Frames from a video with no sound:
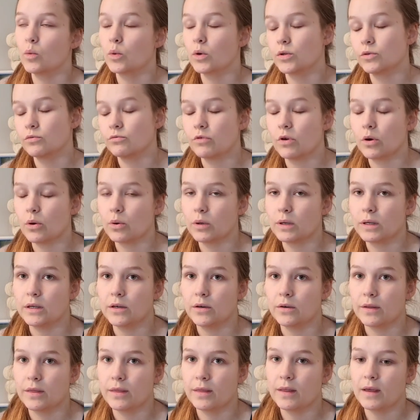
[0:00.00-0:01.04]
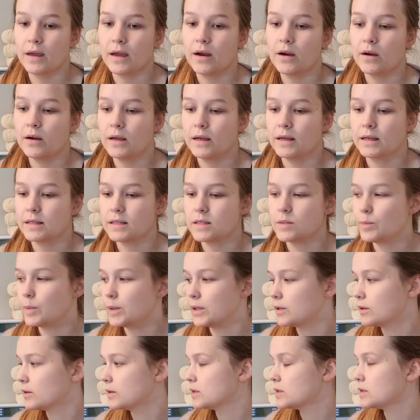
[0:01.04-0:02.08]
one row here and there, it's
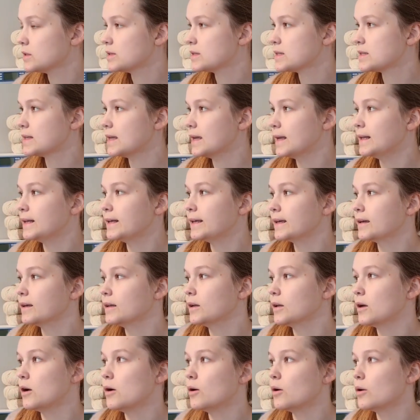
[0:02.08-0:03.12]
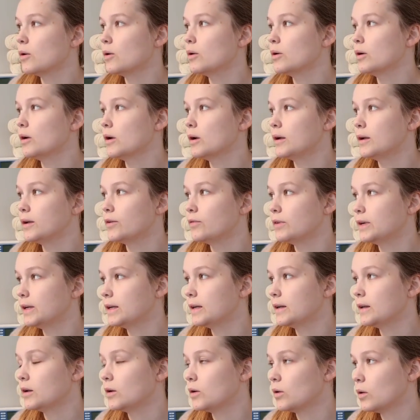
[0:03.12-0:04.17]
been snailing
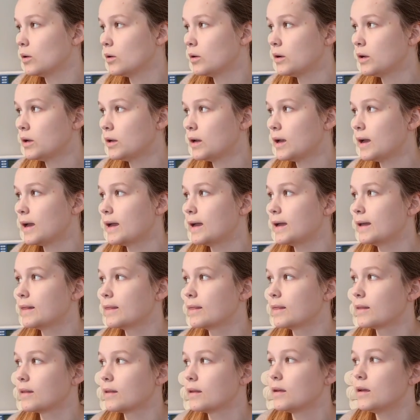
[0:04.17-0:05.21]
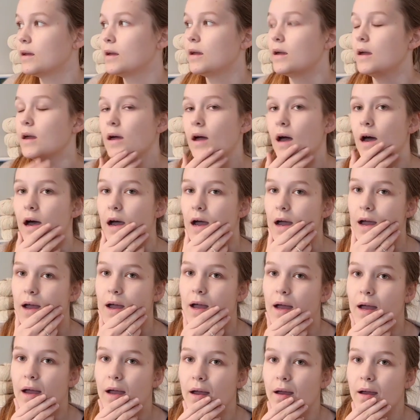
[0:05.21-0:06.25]
really along. And
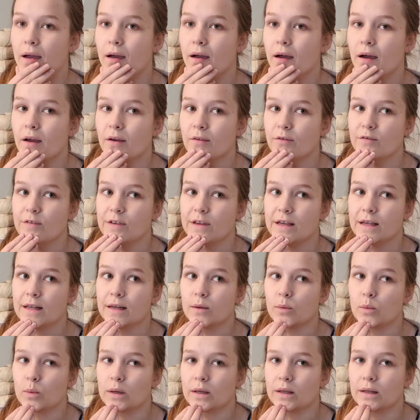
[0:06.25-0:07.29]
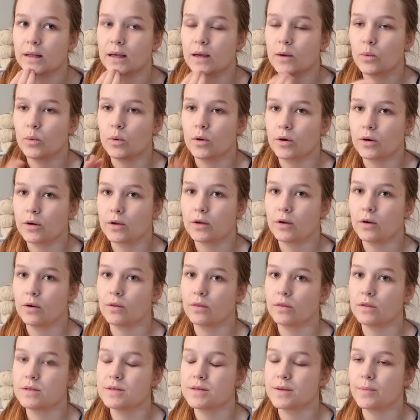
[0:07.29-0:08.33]
I feel when I work
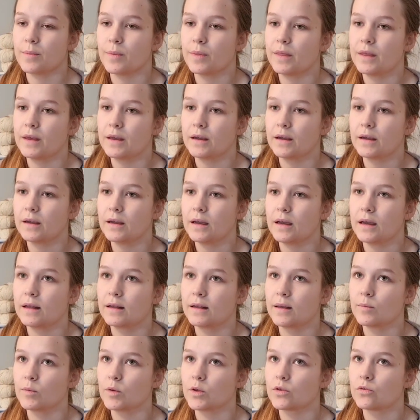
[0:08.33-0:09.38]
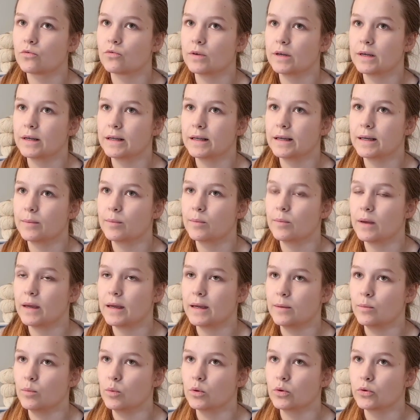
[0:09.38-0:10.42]
on something and I'm not really
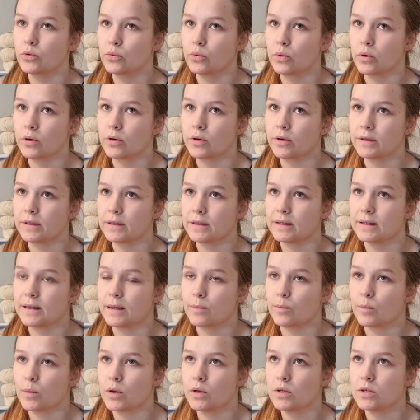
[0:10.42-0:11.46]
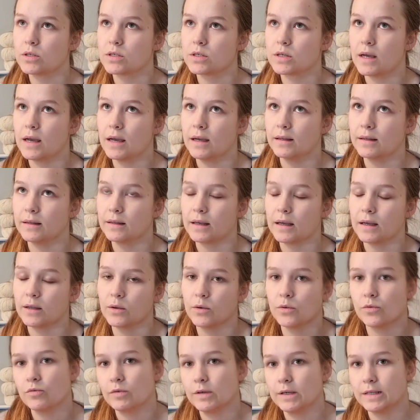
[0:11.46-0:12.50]
able to work on it that much and
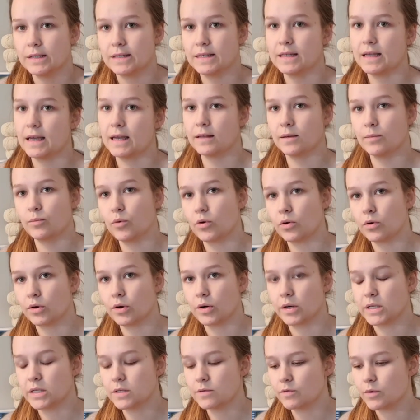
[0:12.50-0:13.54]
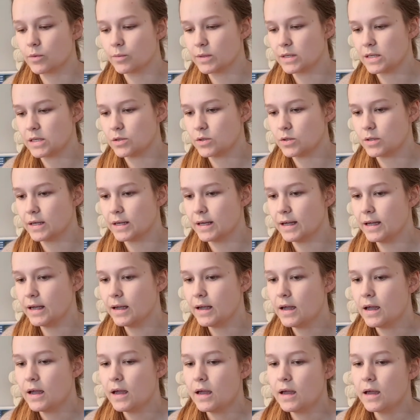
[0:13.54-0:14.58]
I don't really see any progress from day to
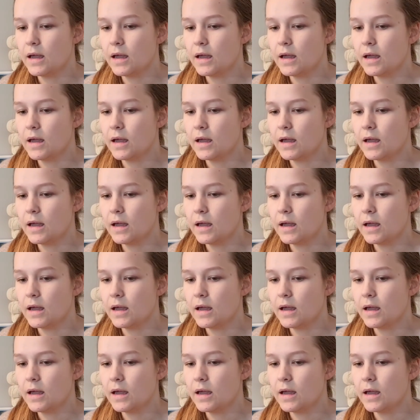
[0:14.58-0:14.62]
day,